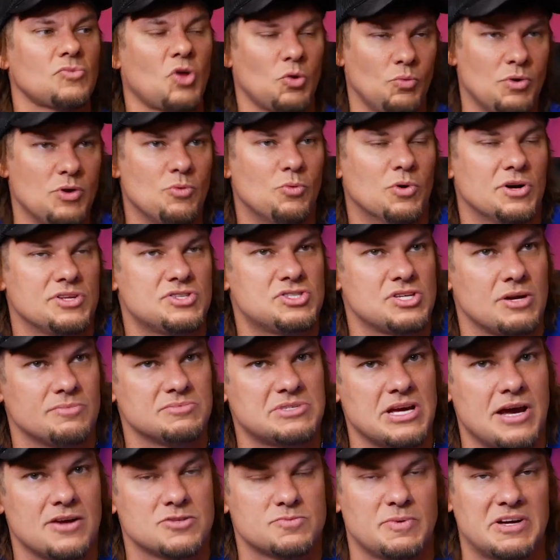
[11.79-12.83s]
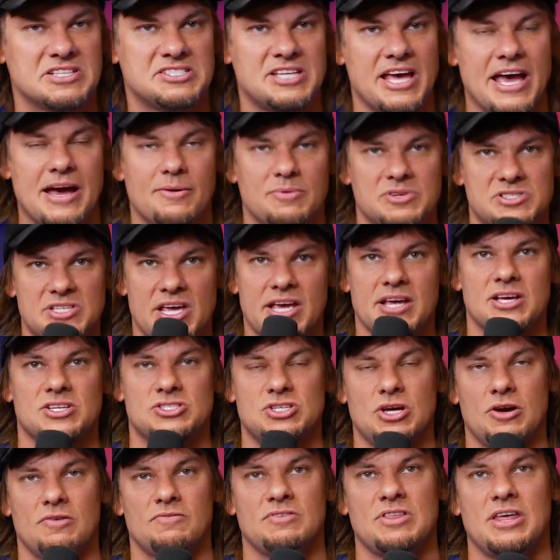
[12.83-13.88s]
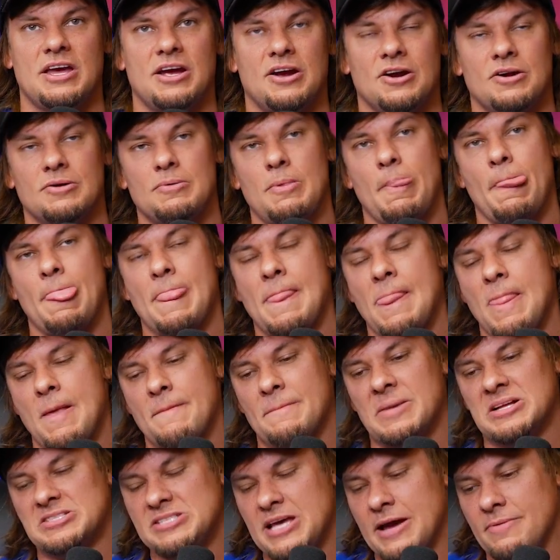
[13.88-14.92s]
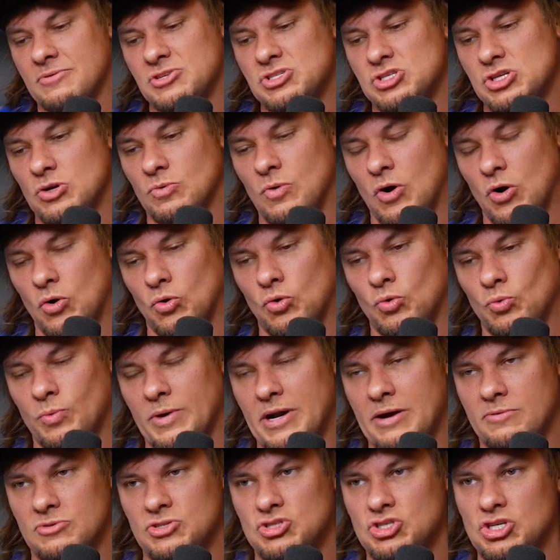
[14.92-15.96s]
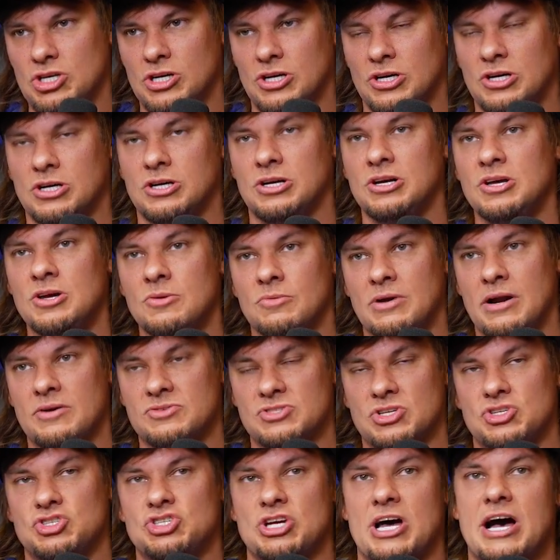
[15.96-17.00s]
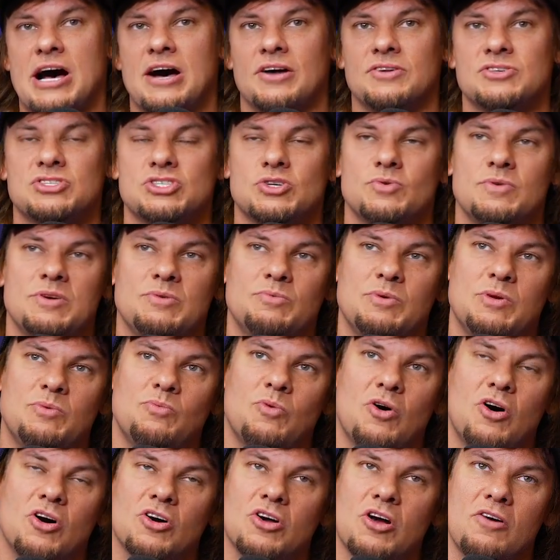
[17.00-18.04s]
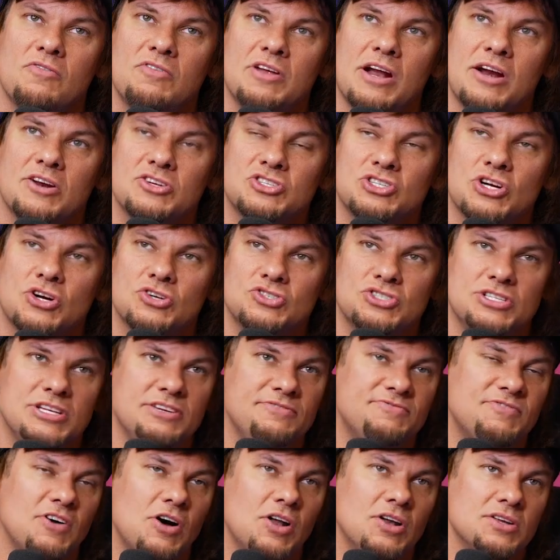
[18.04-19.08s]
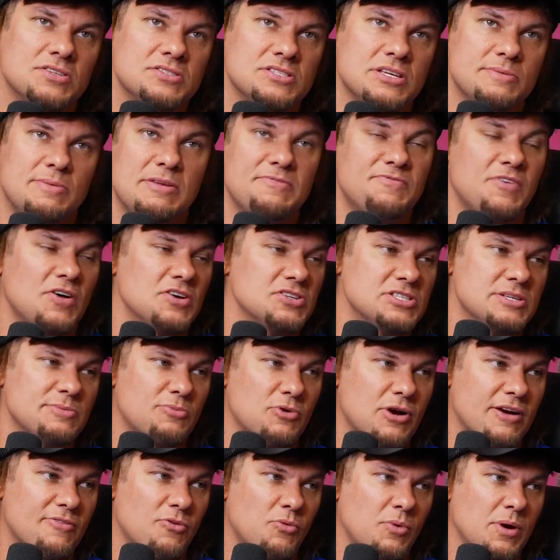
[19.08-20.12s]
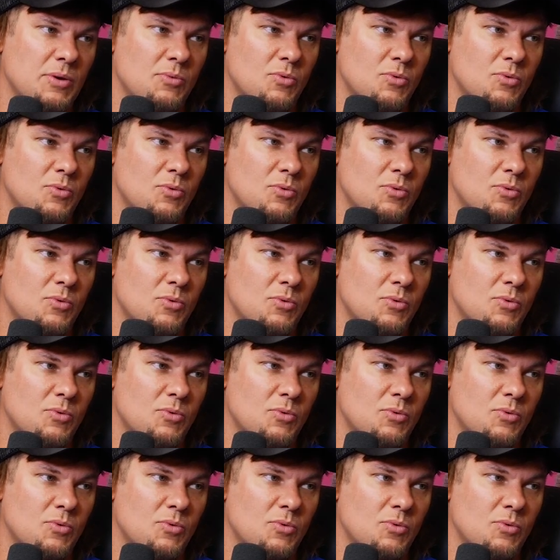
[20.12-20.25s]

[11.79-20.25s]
We would sometimes. My dad would take us over there. I mean, my dad was so old when I was young, when I was a child, and so he would walk over there to church and he'd fall asleep. He'd fall asleep wherever we